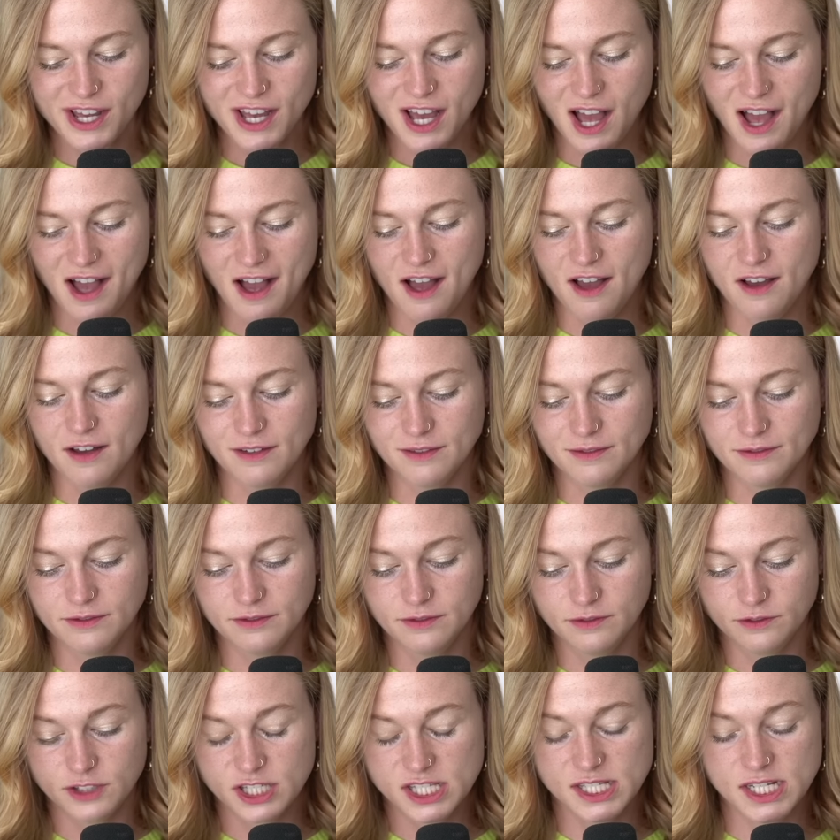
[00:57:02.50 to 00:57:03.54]
uh,
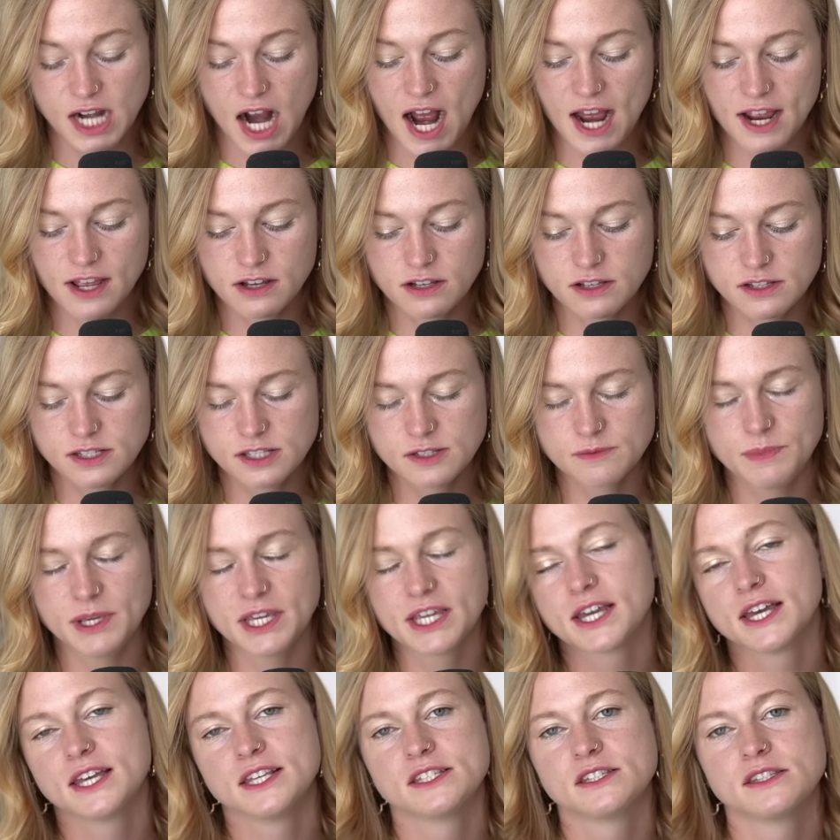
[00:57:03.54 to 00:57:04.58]
styles
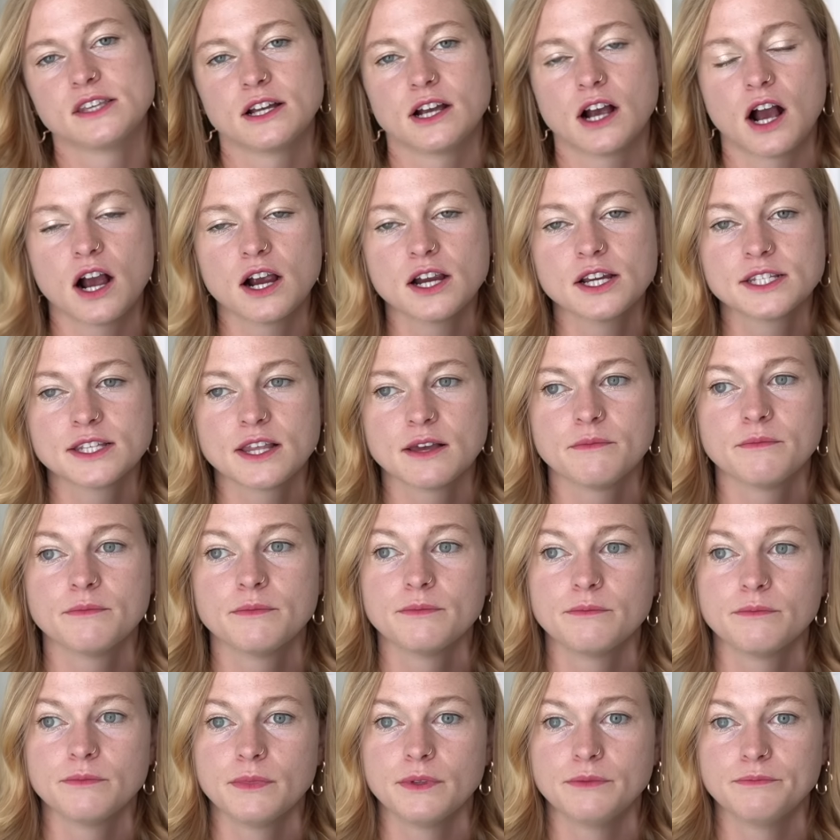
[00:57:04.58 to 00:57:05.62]
because there are
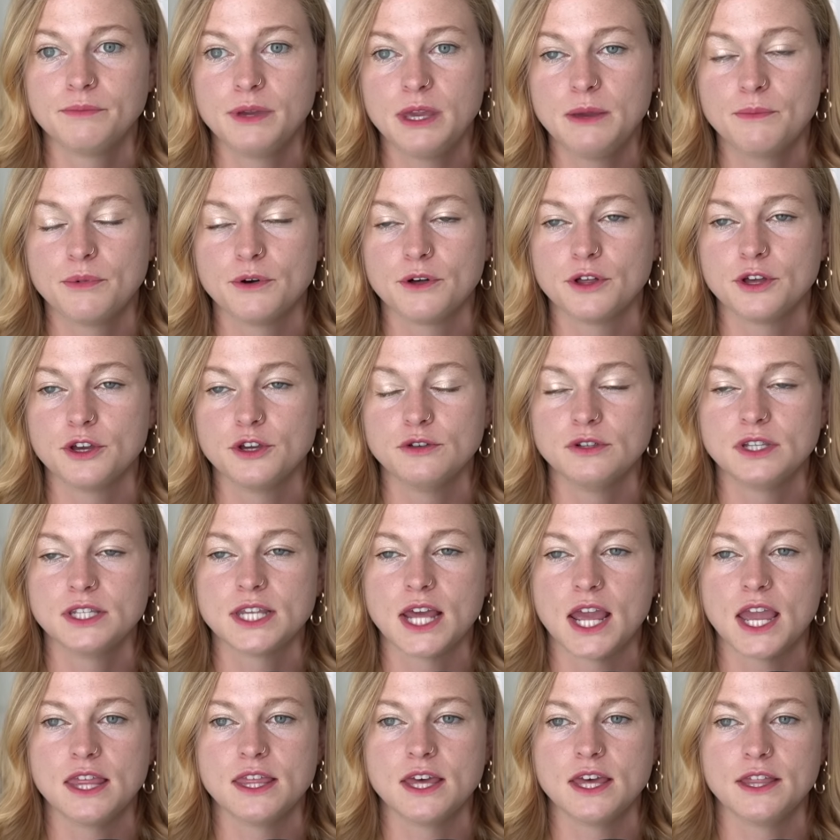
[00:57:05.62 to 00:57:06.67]
some people who
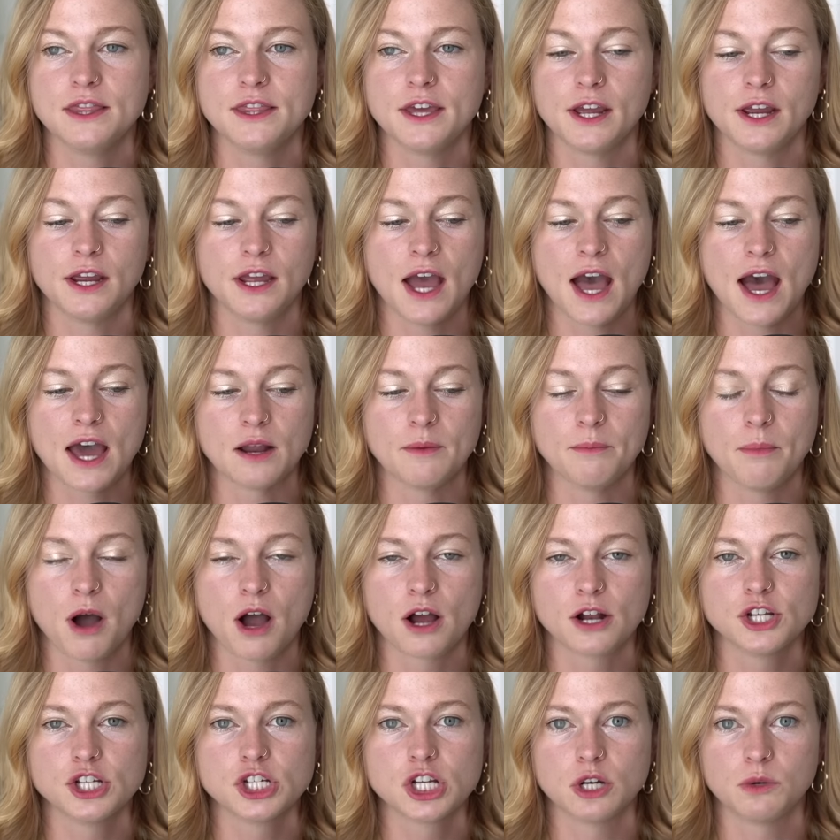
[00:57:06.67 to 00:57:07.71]
say that they had a
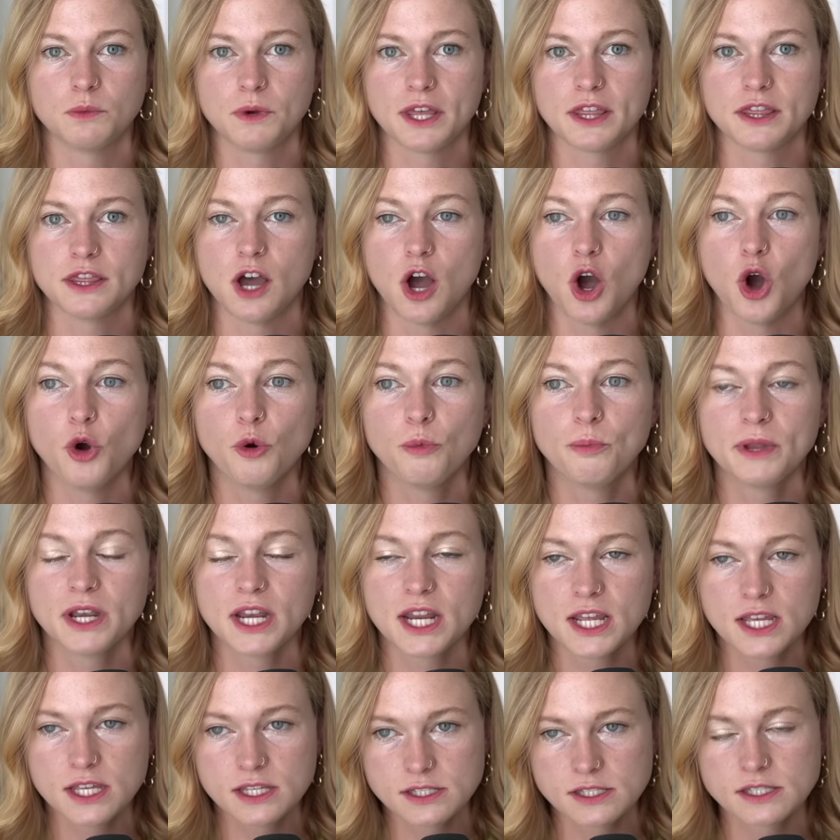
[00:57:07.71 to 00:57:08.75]
poncho with the
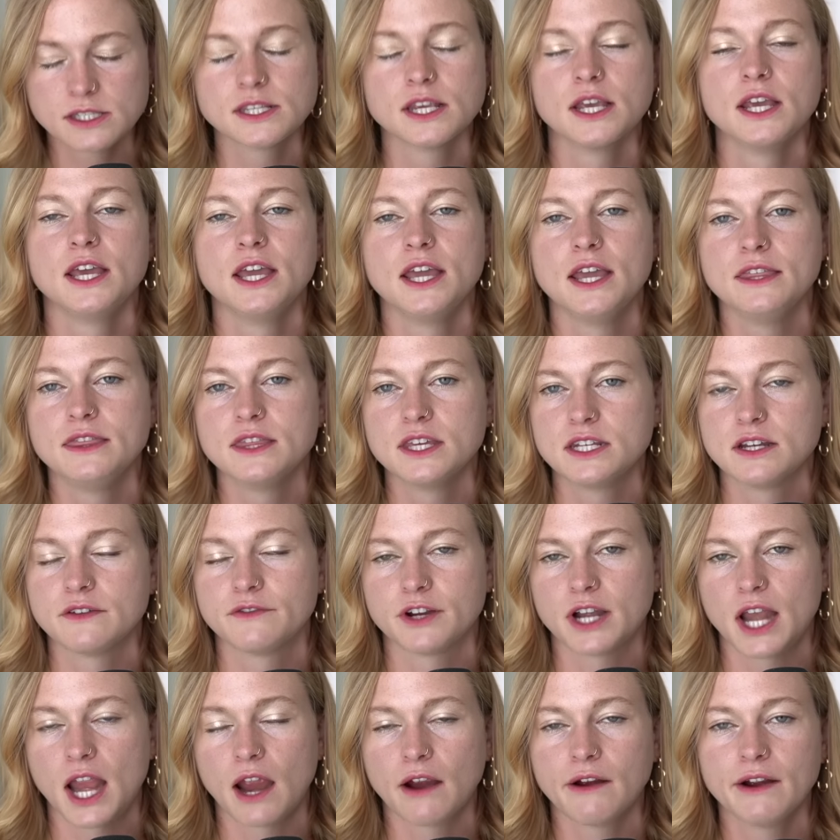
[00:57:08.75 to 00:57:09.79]
openings in the
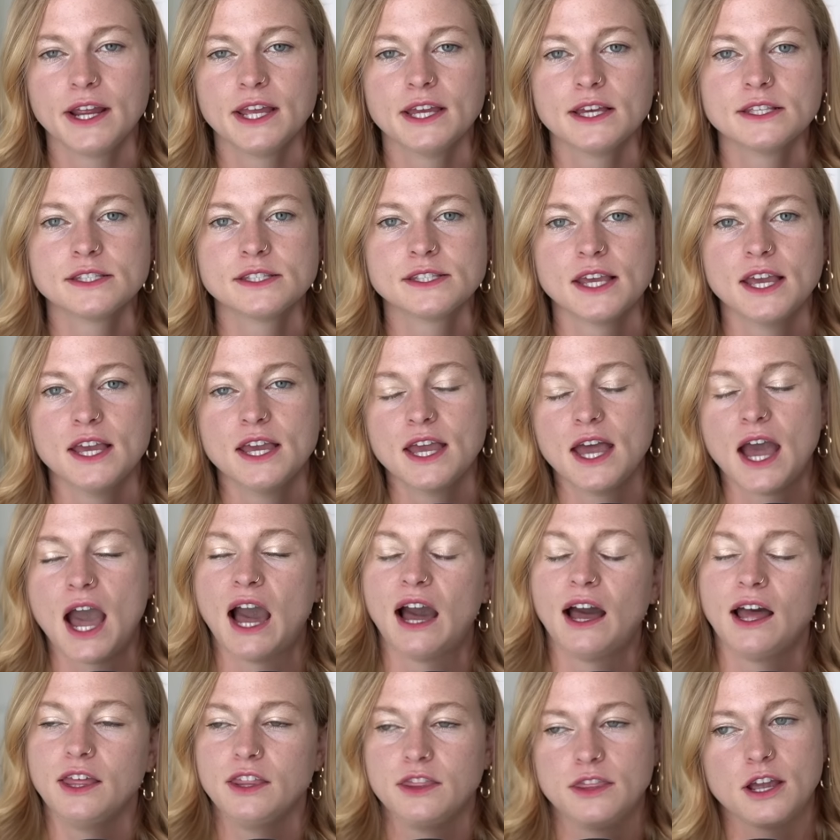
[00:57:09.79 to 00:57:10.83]
different areas.
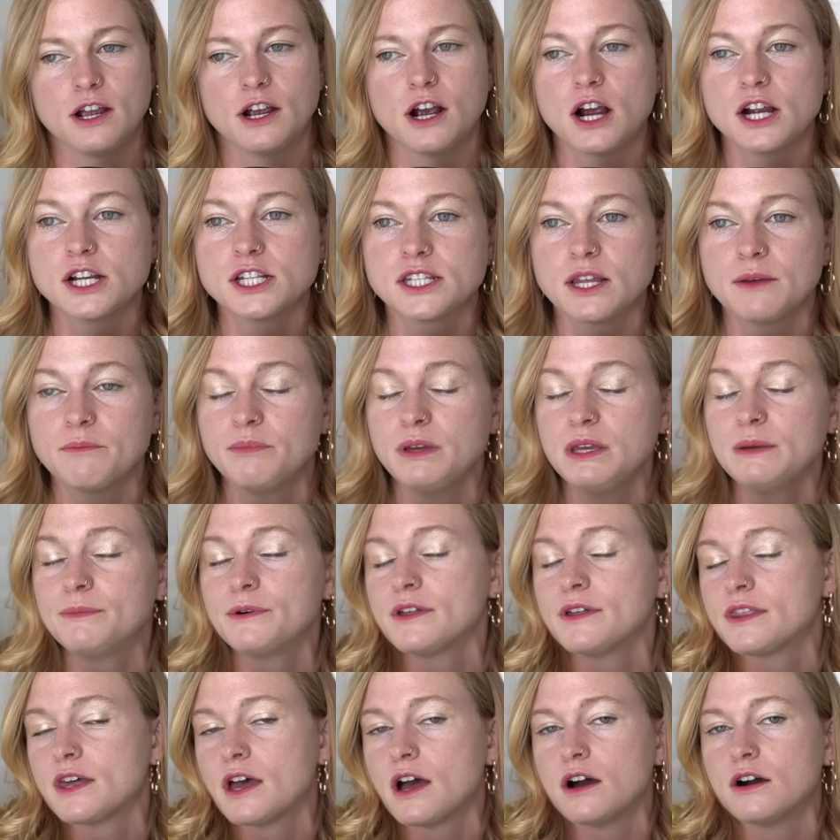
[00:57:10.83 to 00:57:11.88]
There are some
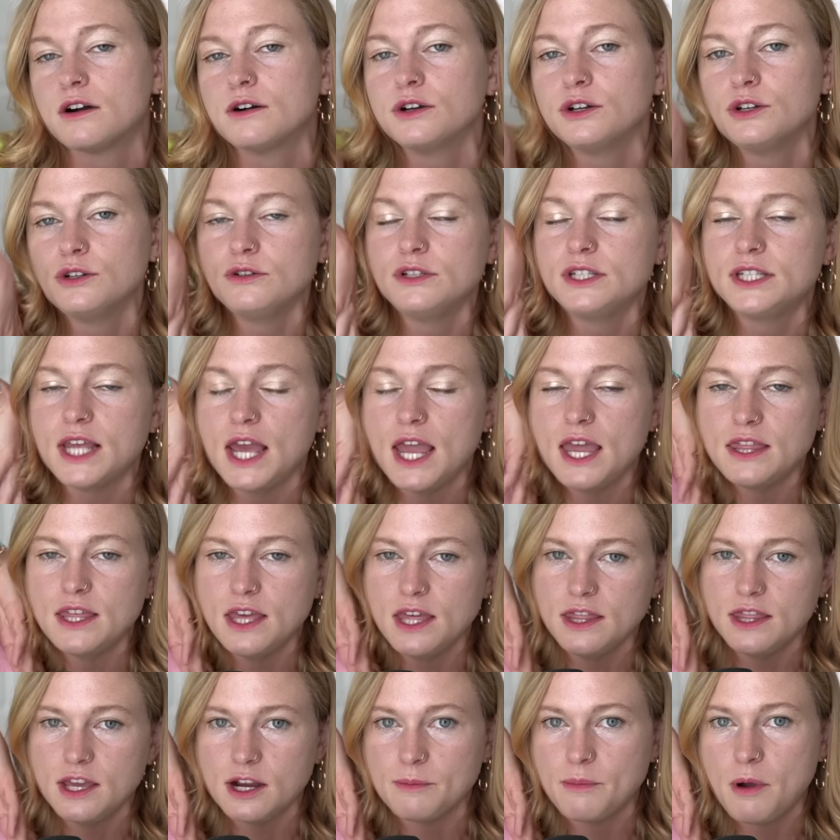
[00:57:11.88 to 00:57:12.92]
people though who say
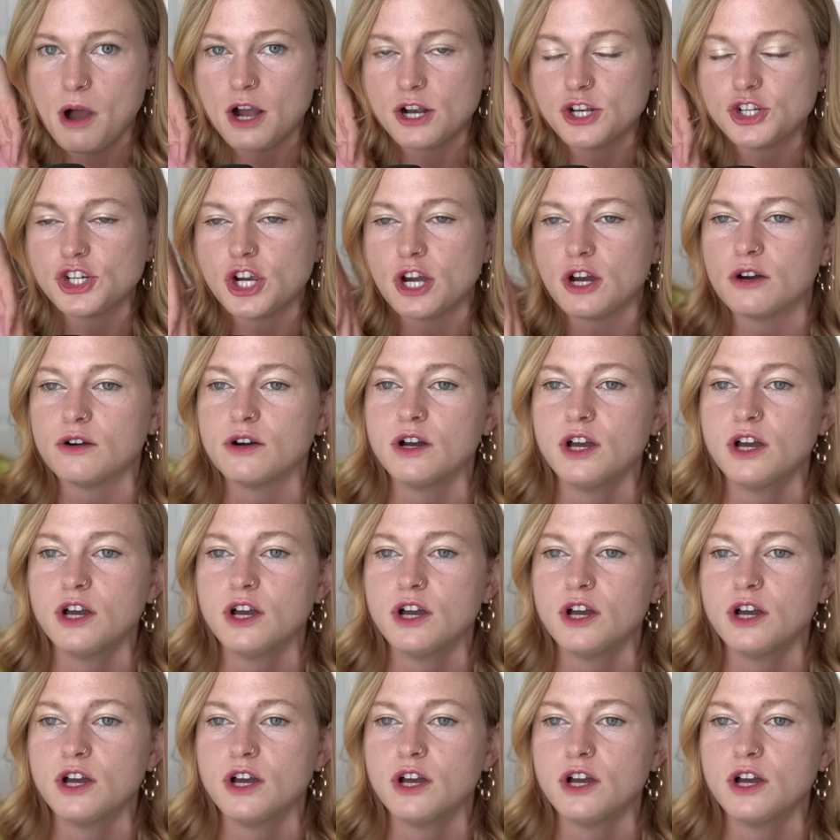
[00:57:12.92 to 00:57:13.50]
that their poncho